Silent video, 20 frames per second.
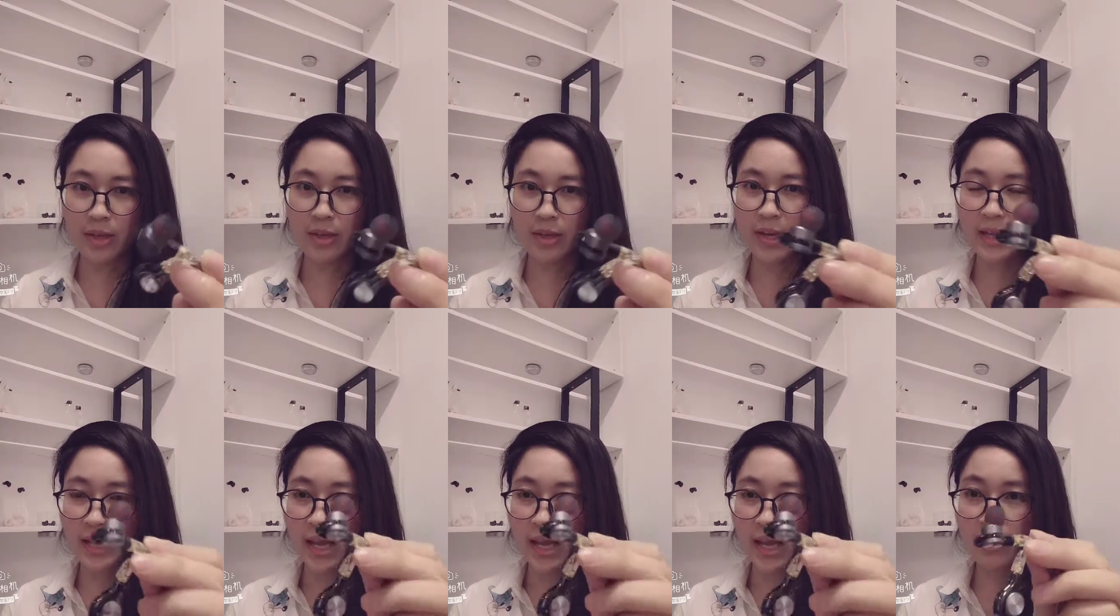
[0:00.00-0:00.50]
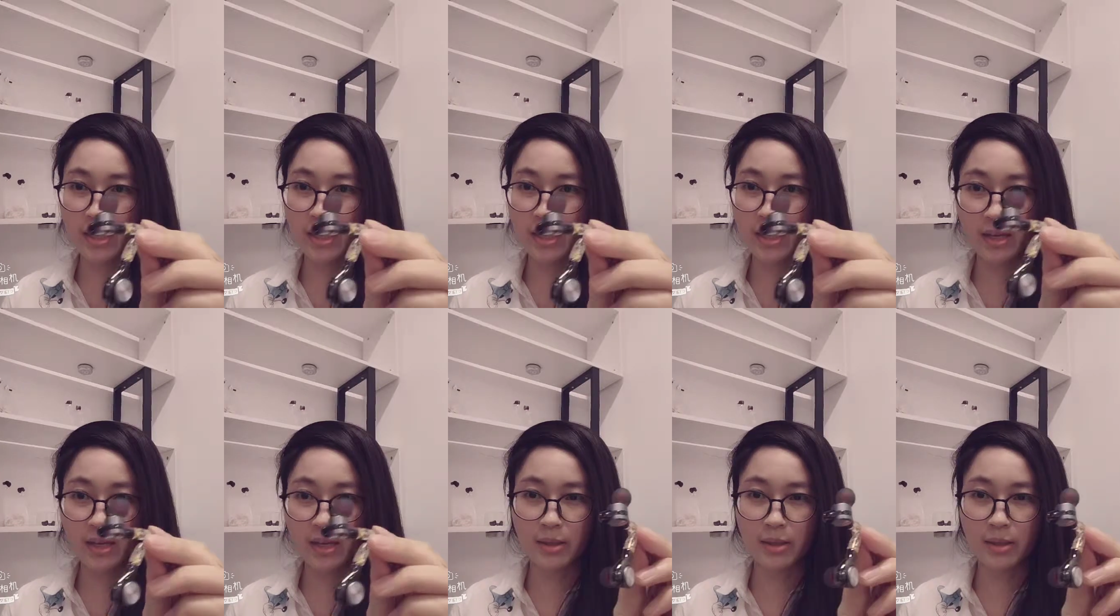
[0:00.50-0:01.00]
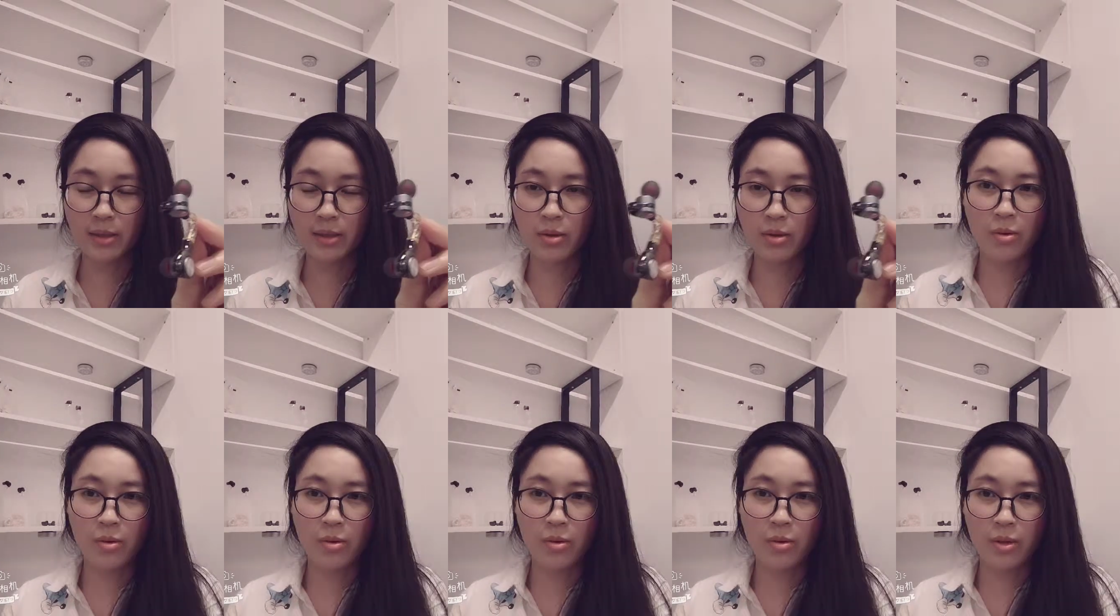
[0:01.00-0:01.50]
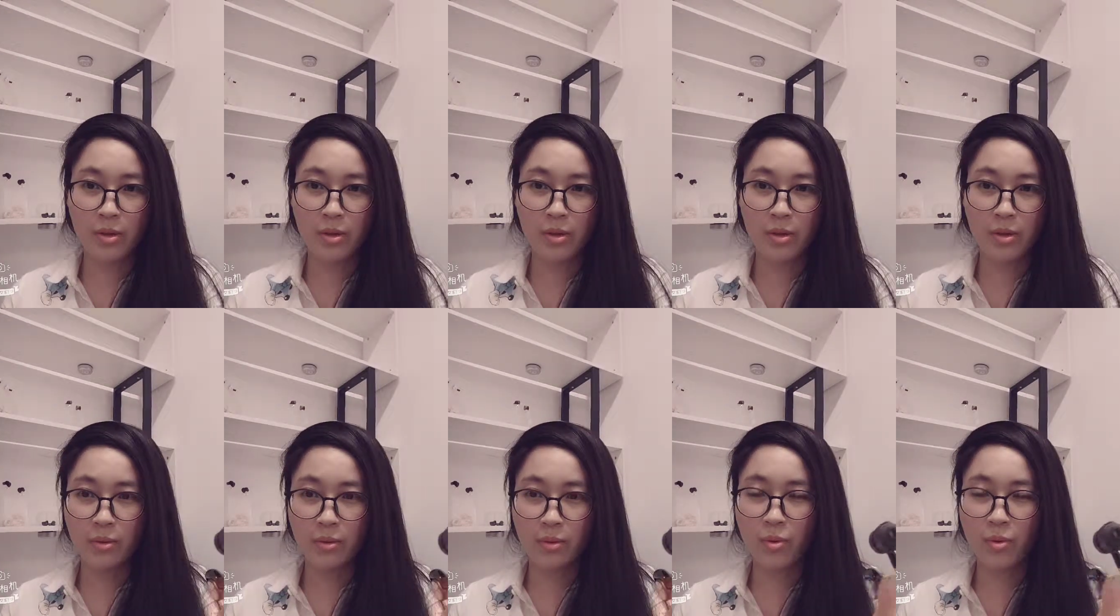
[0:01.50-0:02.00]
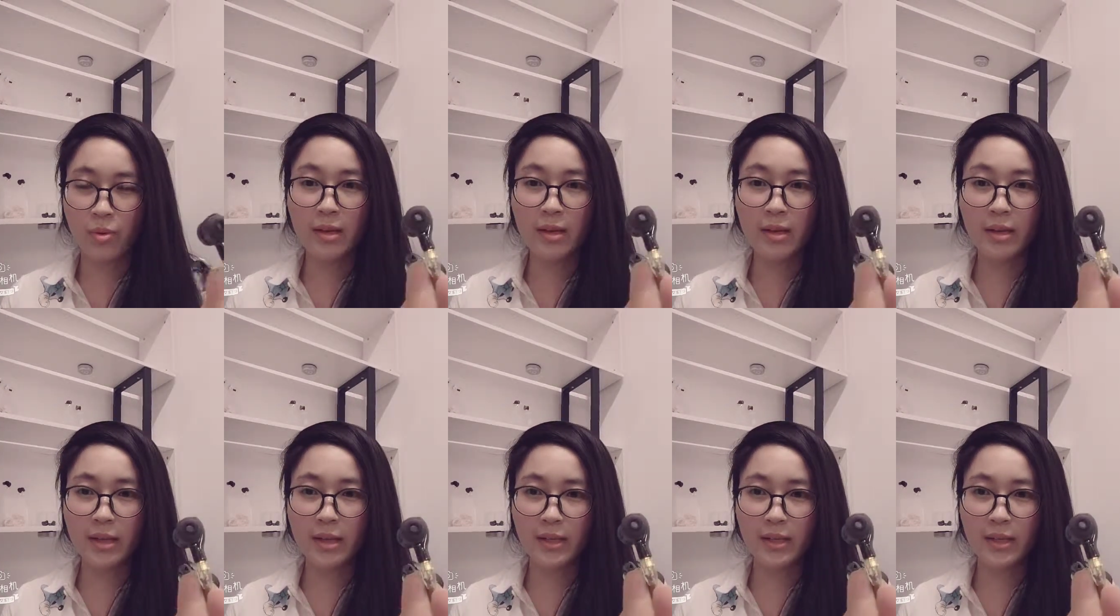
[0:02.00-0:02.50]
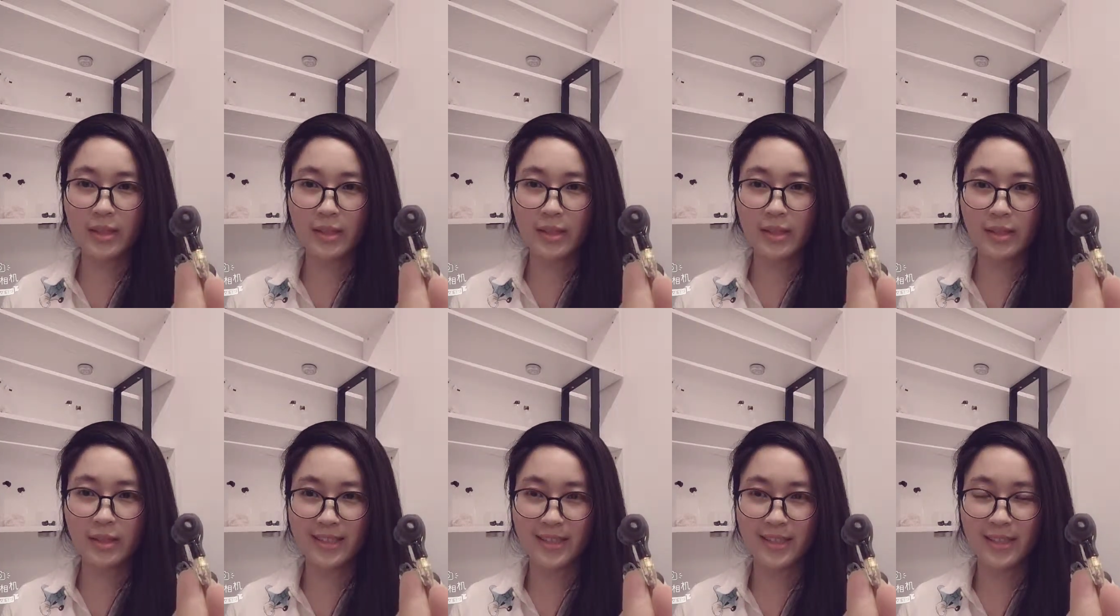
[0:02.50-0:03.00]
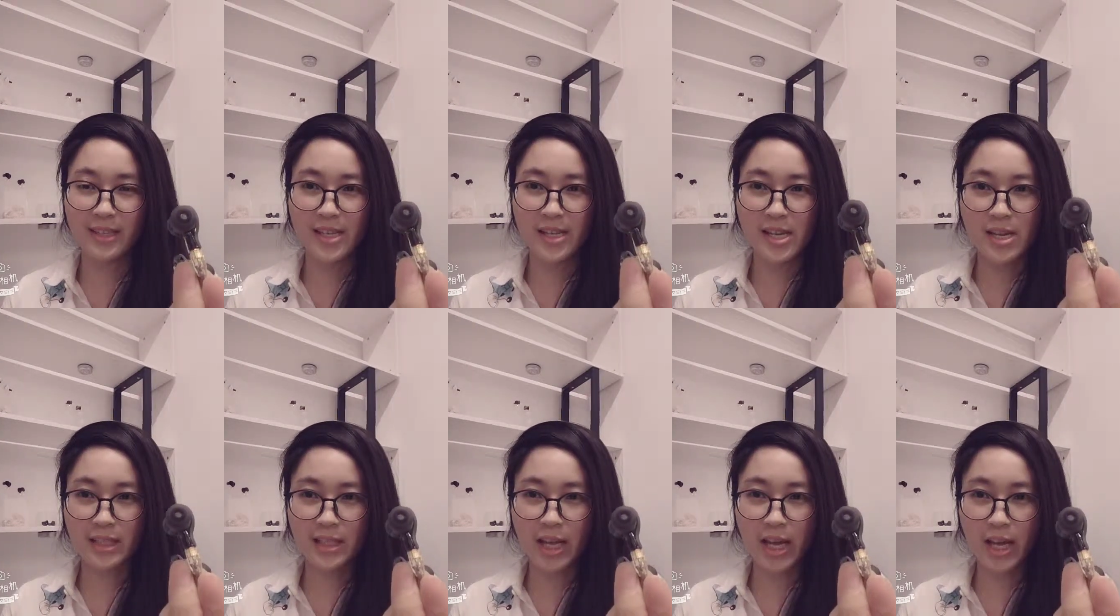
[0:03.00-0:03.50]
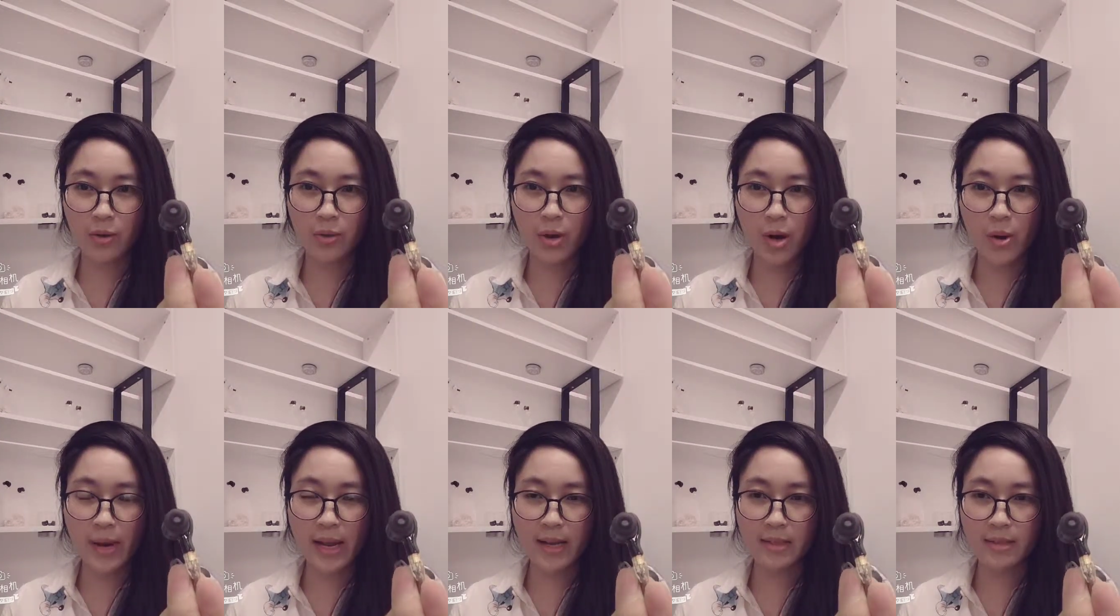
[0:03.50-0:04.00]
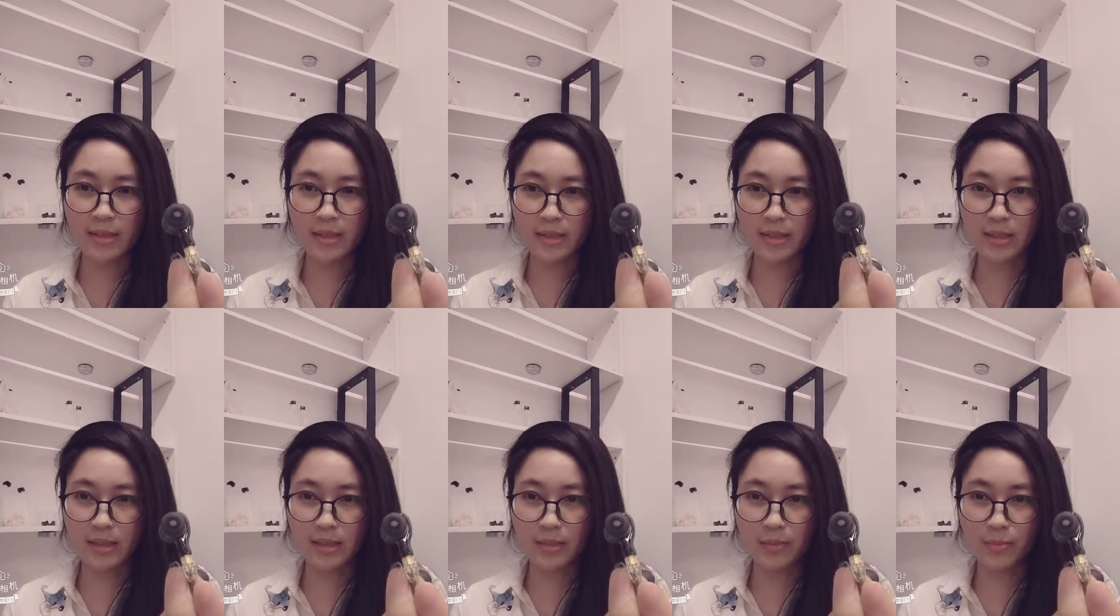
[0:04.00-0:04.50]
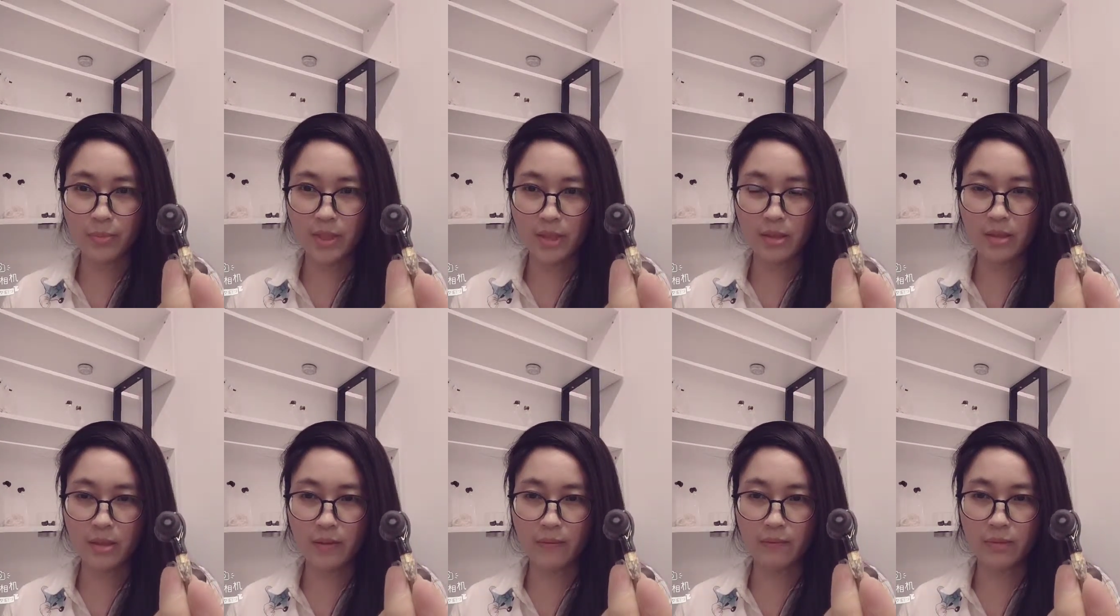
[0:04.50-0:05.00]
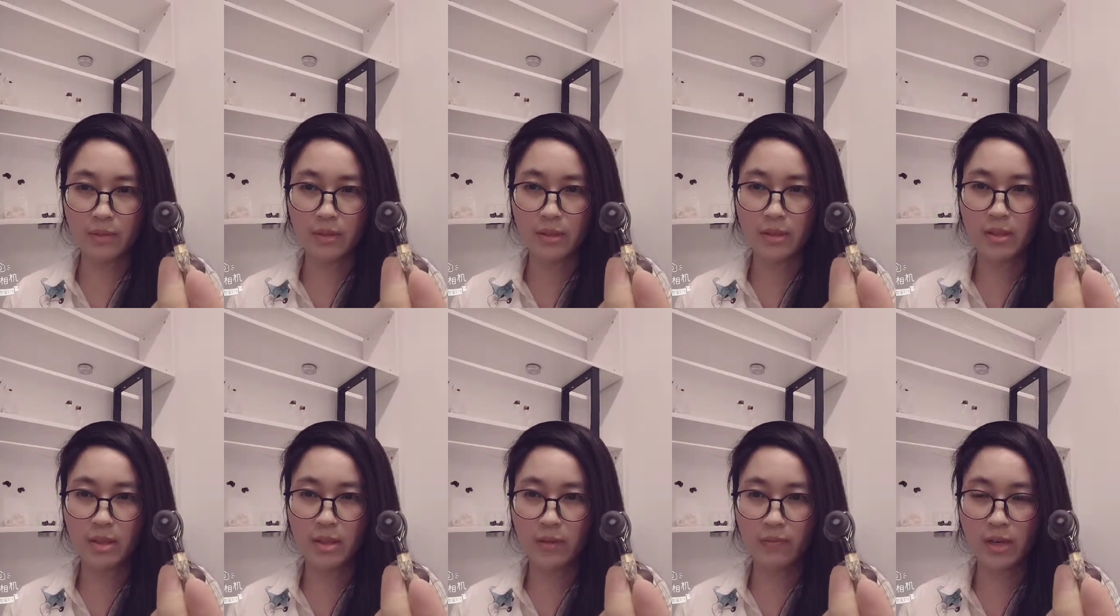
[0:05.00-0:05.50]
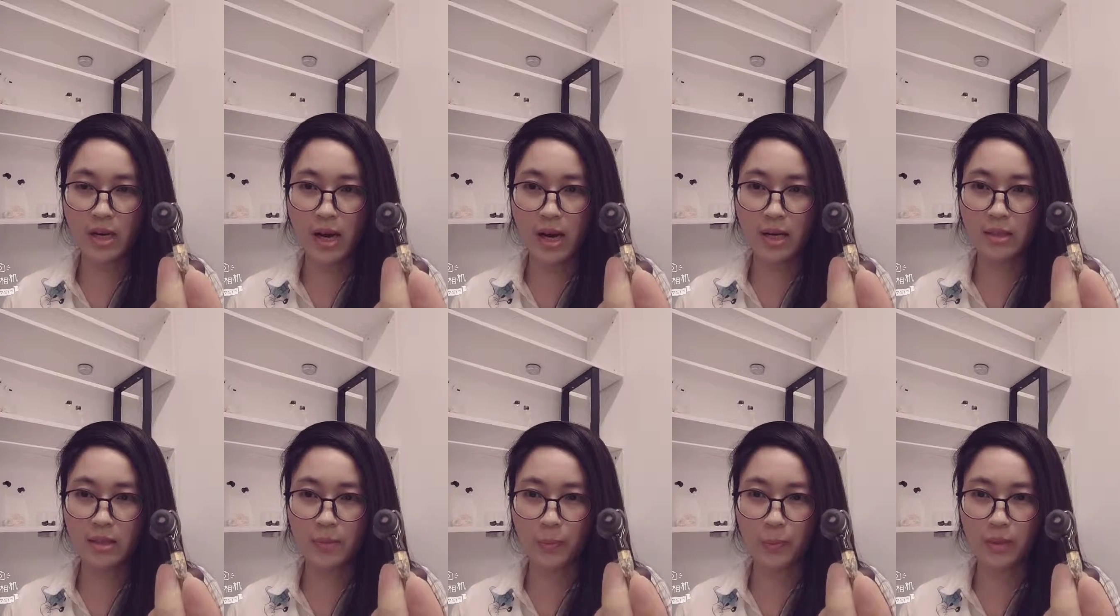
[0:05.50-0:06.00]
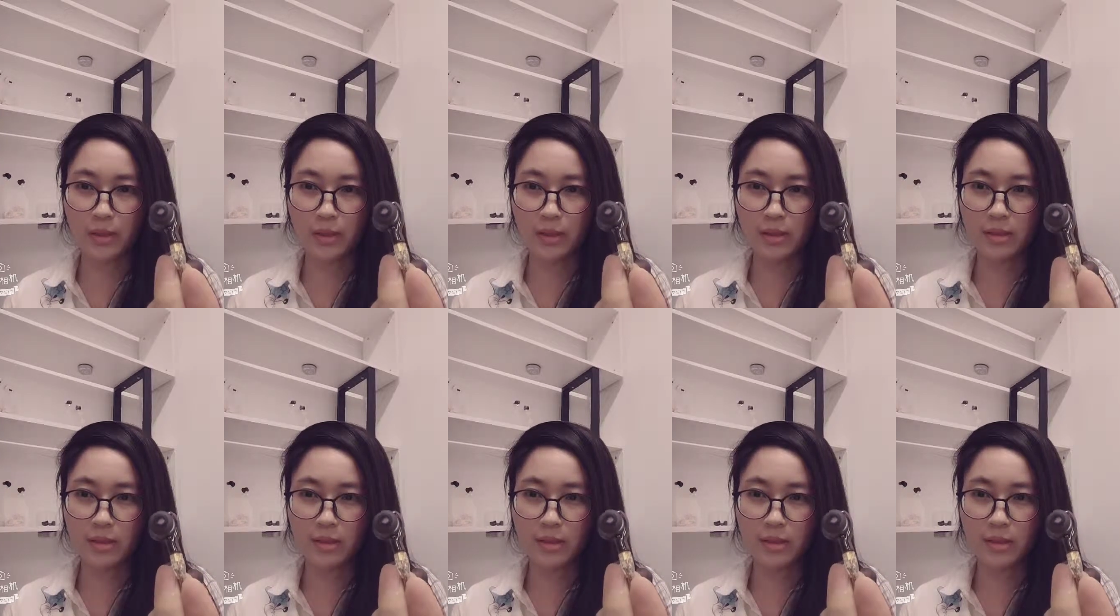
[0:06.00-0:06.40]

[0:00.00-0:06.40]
You can tell it's really, really, really detail-oriented piece of silver artwork.